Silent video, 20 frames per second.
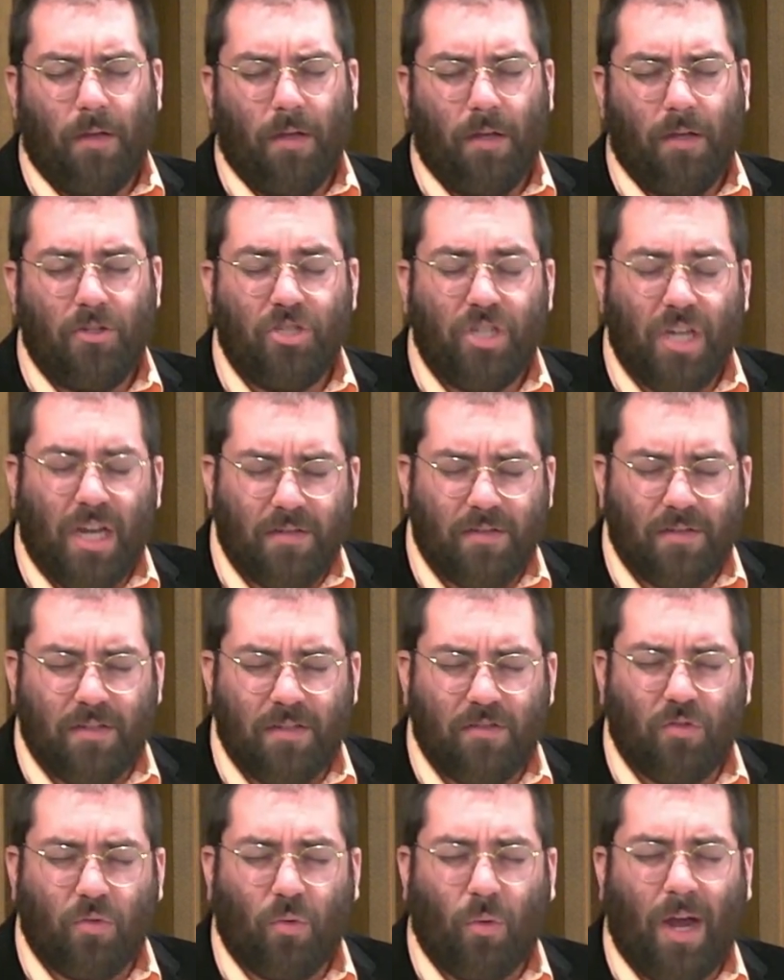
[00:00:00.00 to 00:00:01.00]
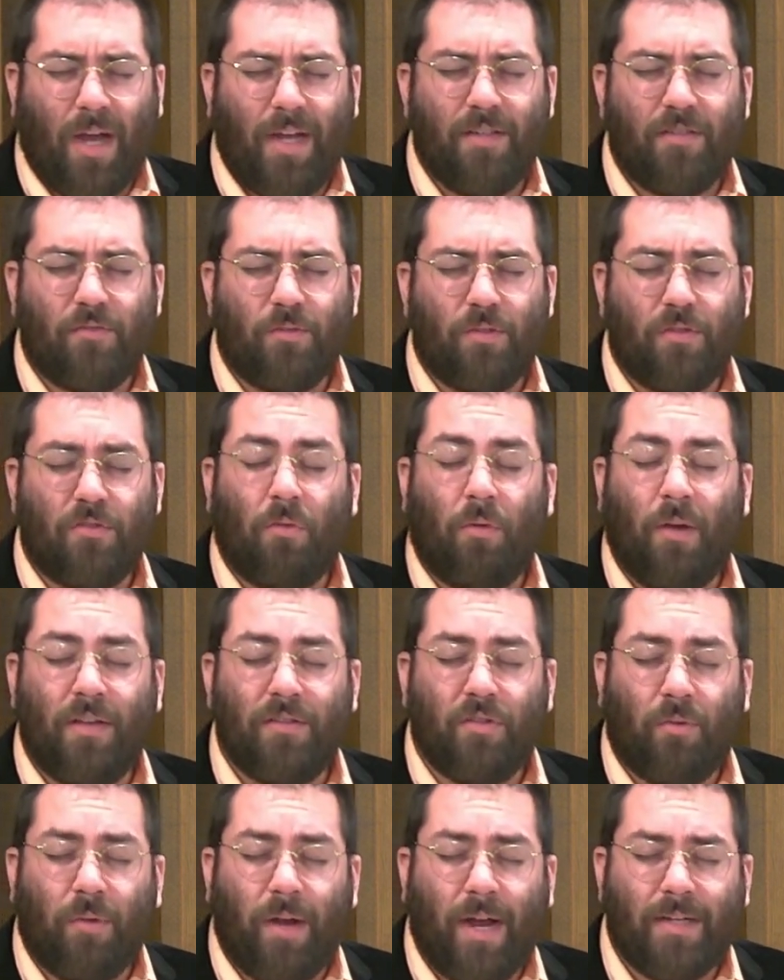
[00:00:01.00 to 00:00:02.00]
And just as Christ was
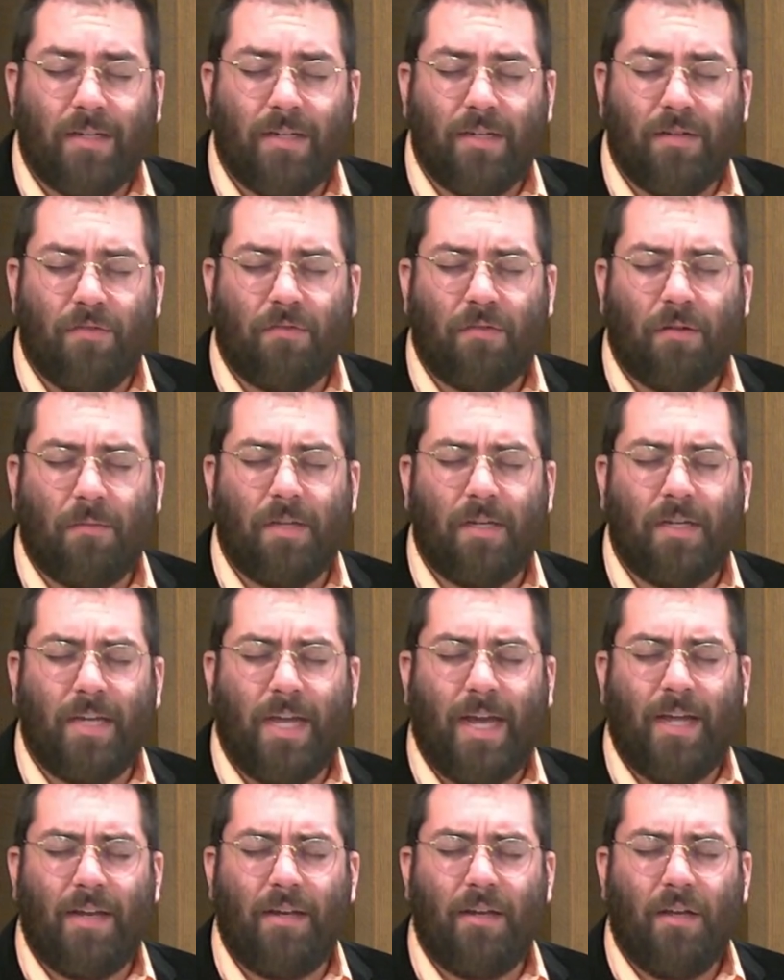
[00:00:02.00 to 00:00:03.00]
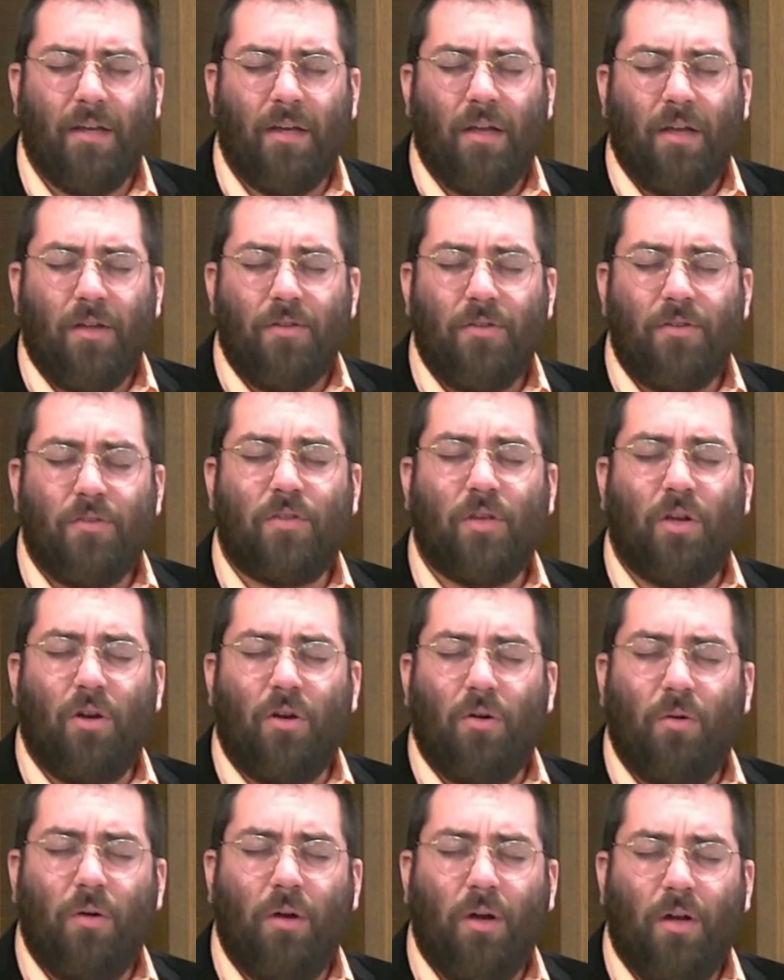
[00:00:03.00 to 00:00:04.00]
resurrected from the dead,
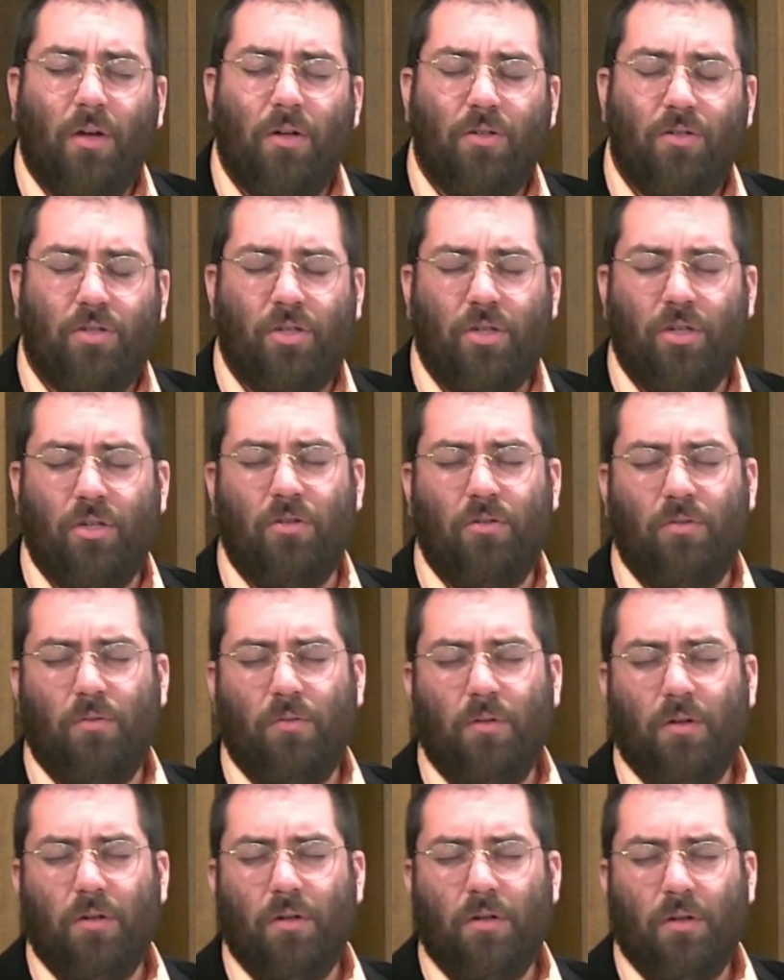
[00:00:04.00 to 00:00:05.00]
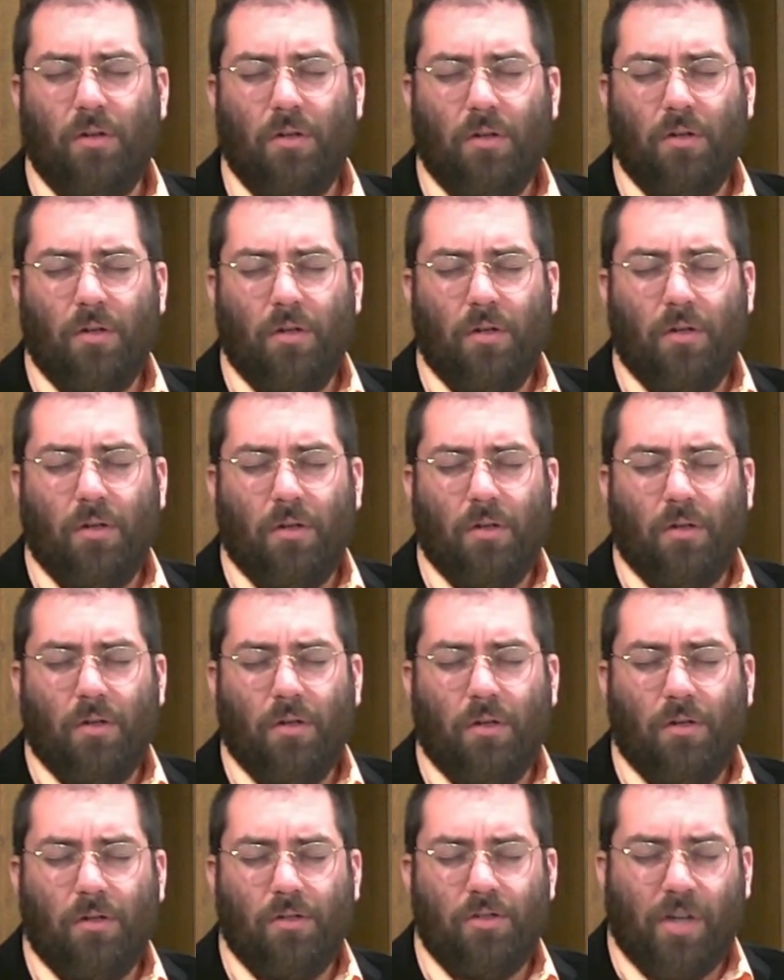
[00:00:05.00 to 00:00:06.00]
so too
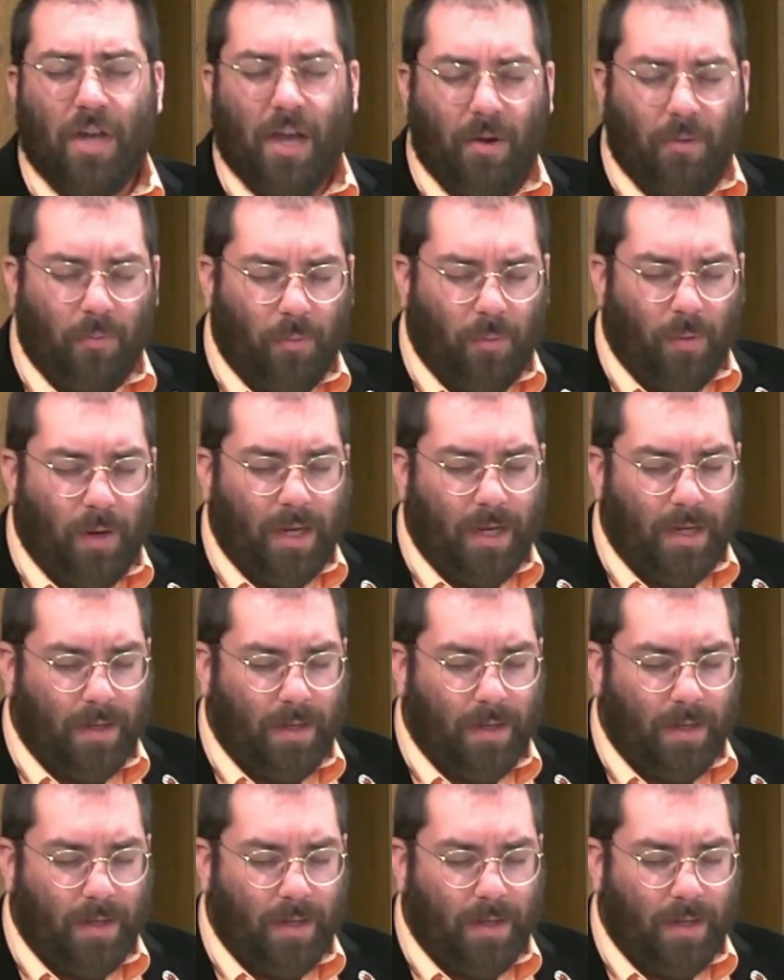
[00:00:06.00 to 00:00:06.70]
shall we.